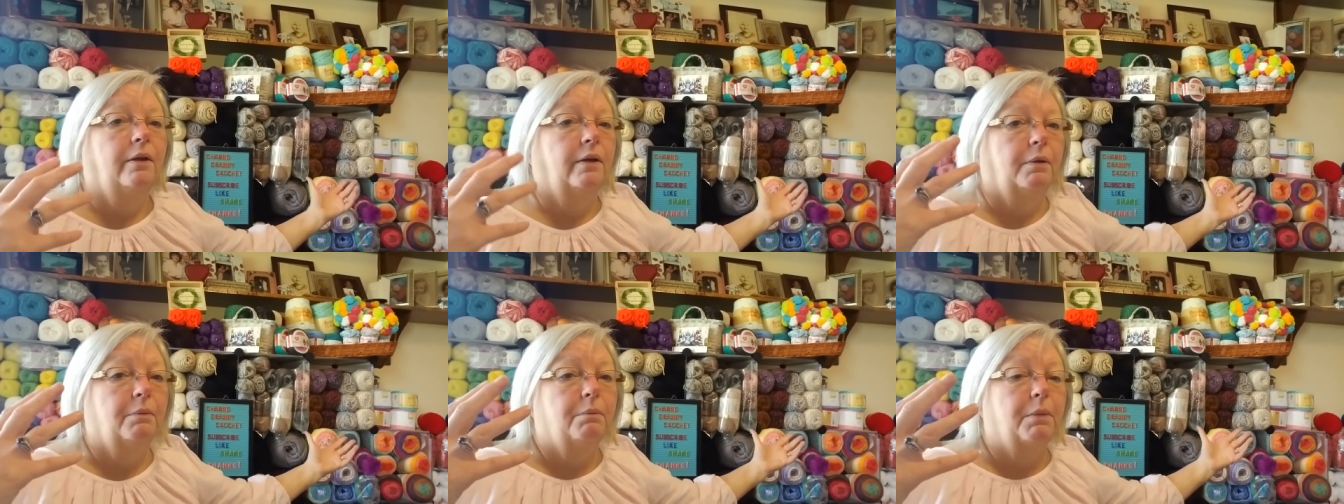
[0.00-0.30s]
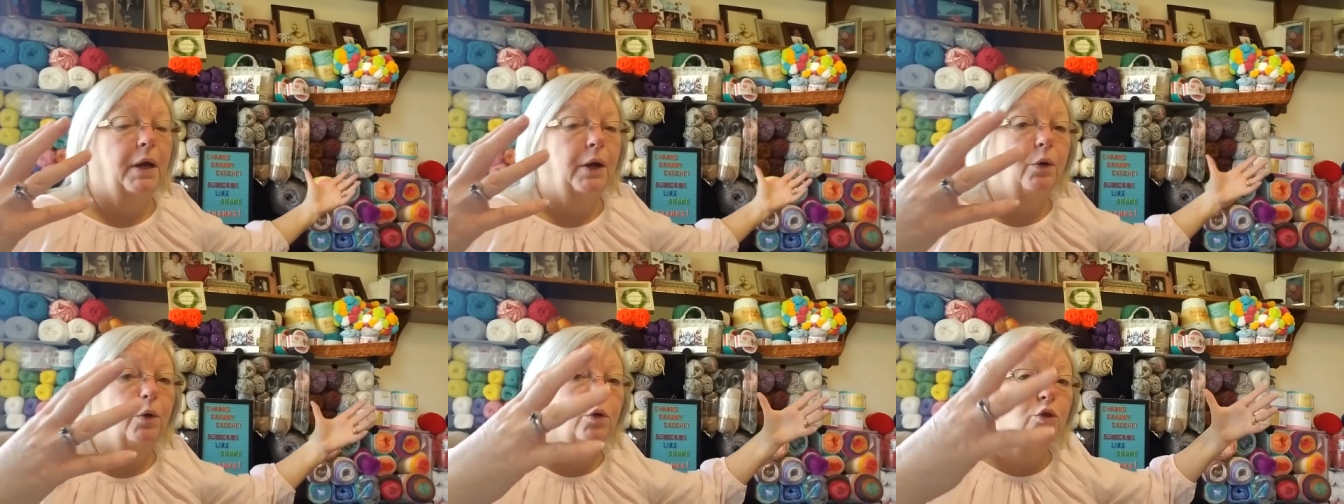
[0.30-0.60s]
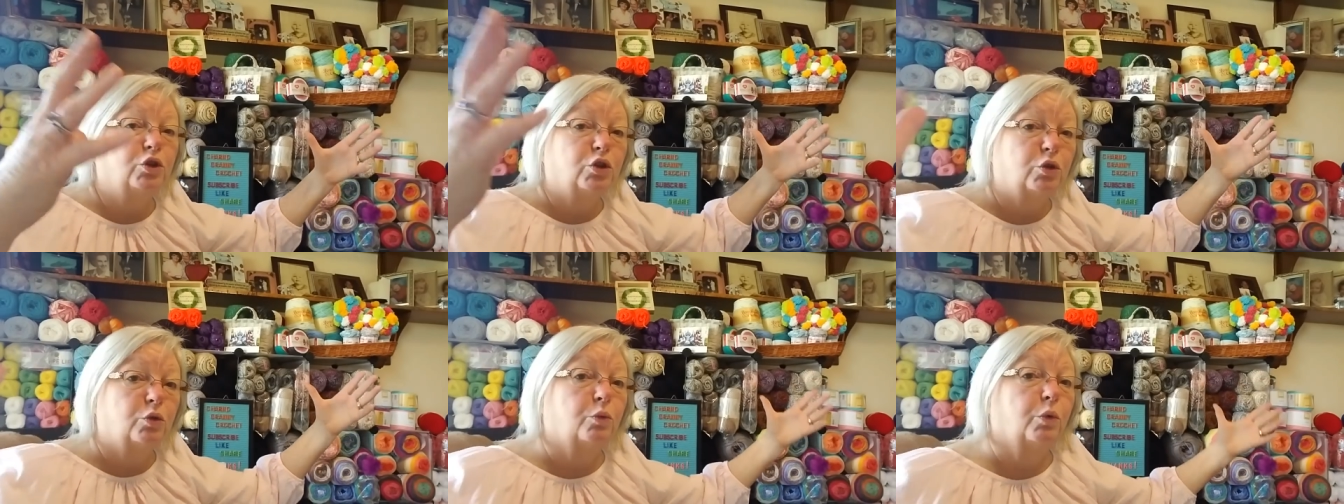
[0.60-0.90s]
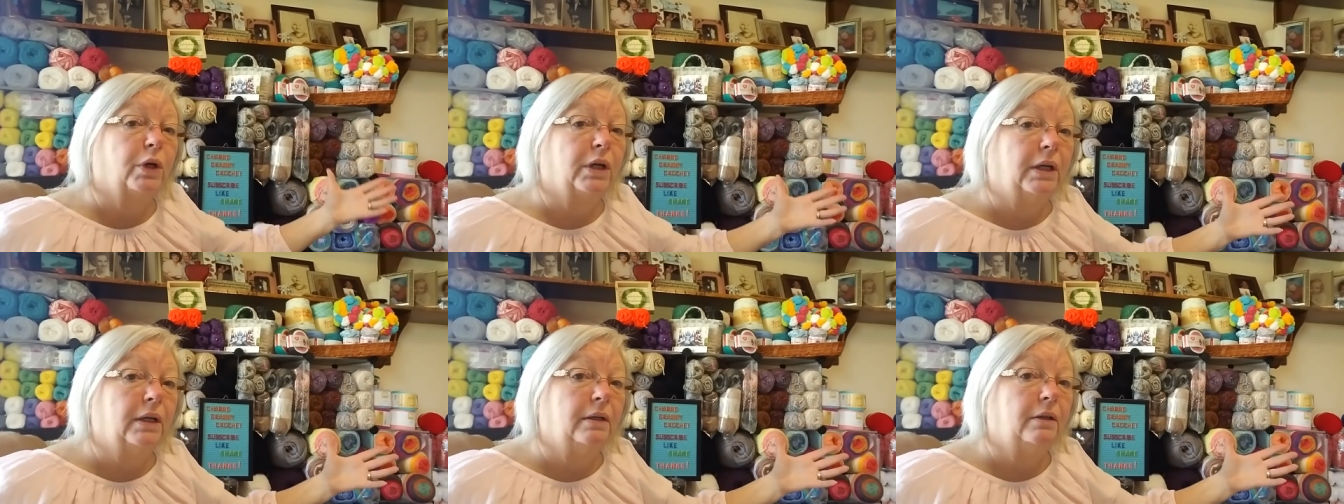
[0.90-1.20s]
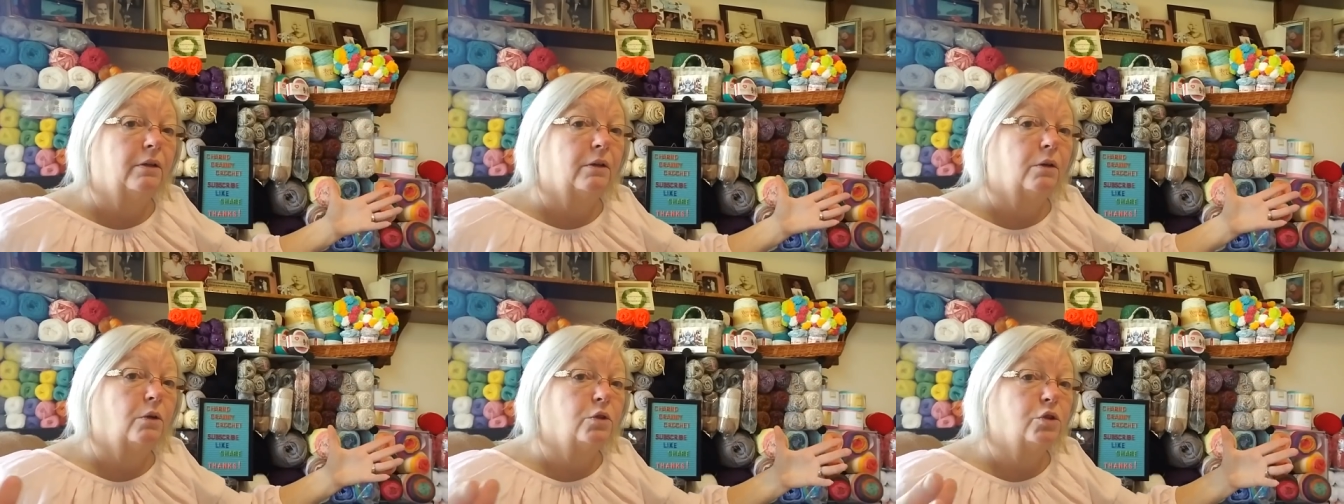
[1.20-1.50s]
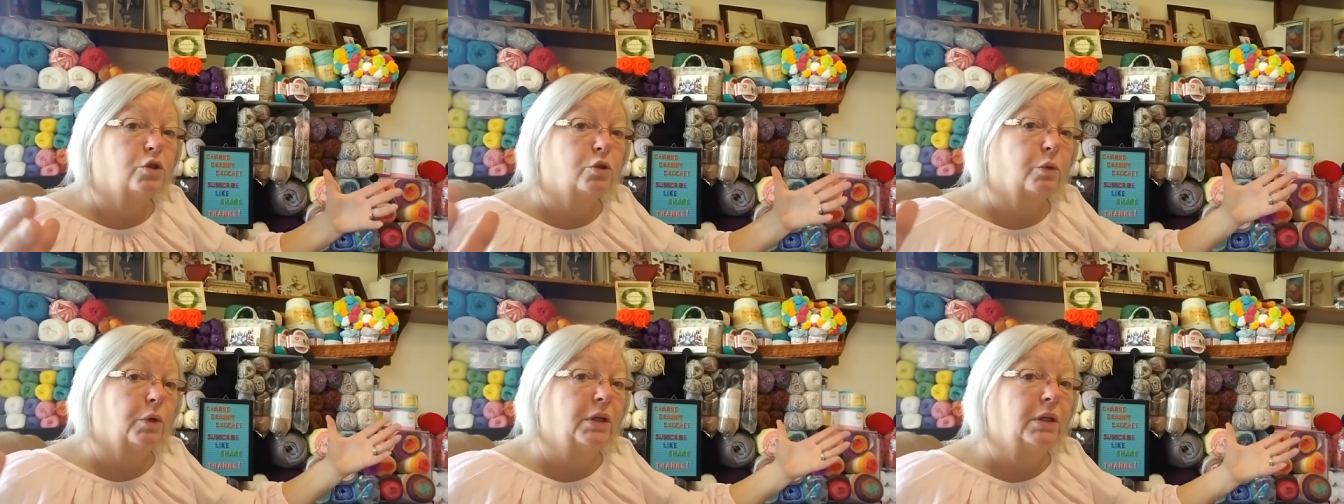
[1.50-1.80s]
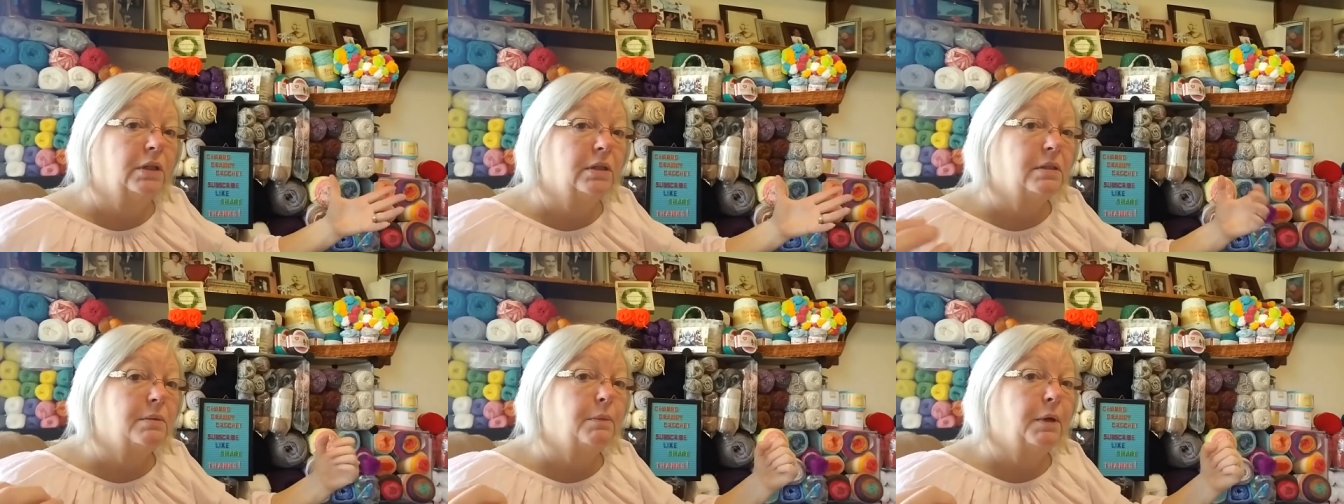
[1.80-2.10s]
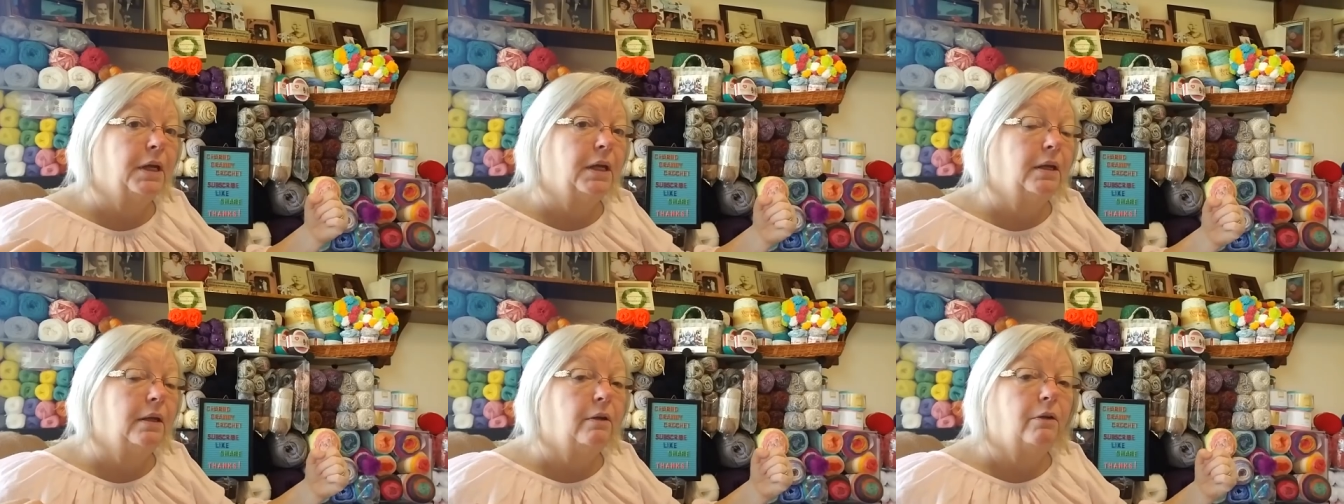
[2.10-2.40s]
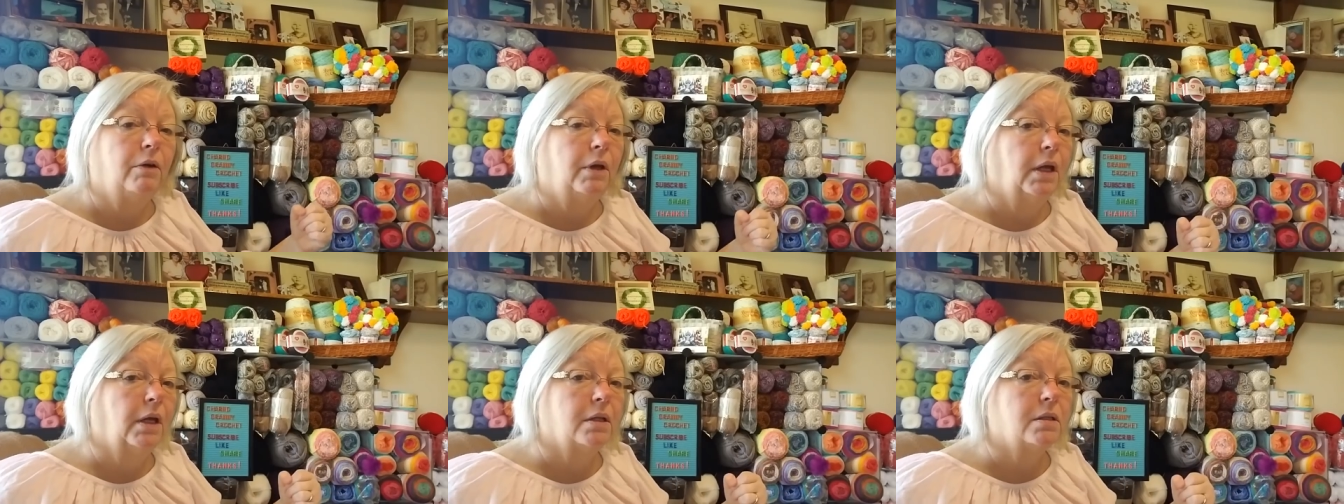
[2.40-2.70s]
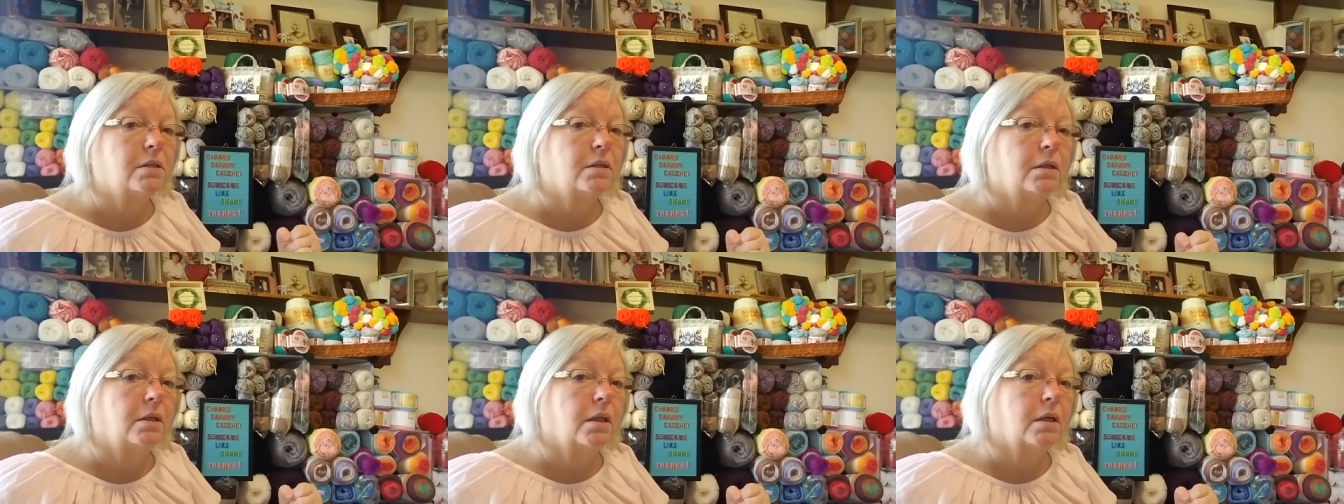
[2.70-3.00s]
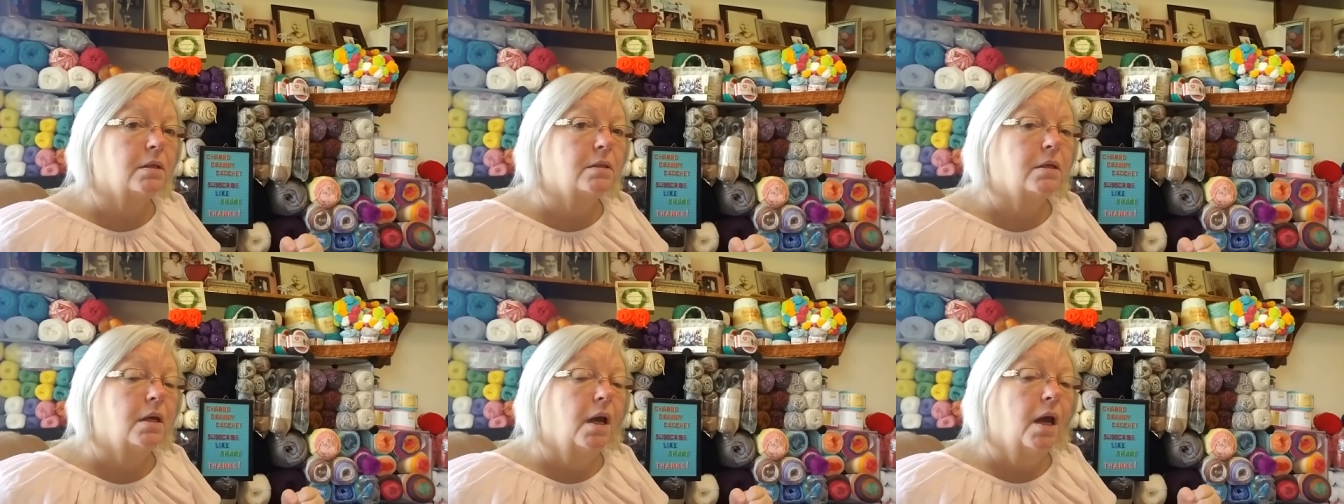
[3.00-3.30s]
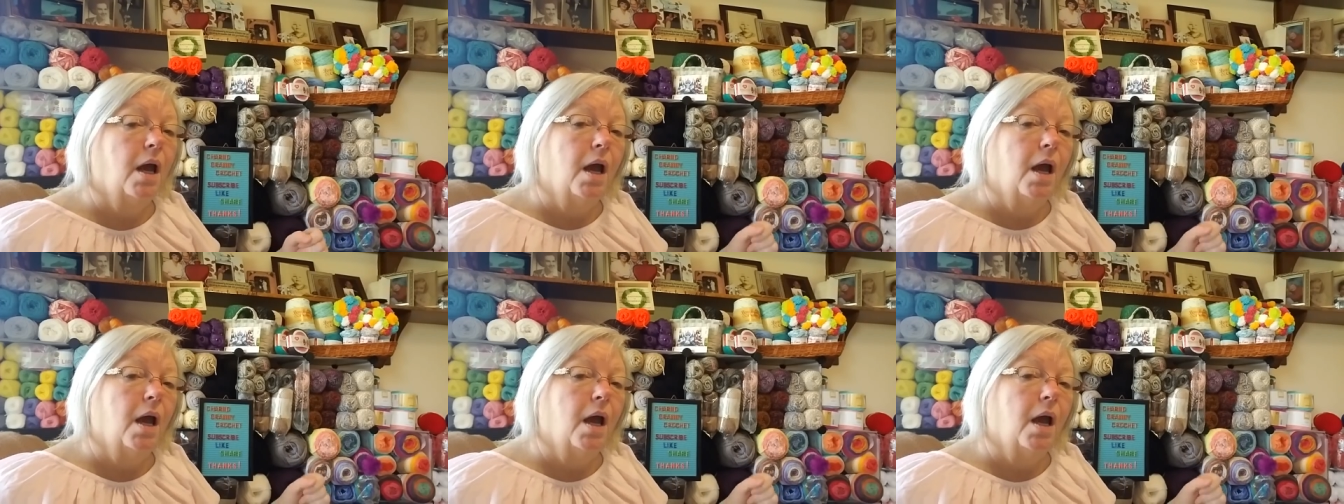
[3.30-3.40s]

my whole screen, your whole screen is me, you can't see this.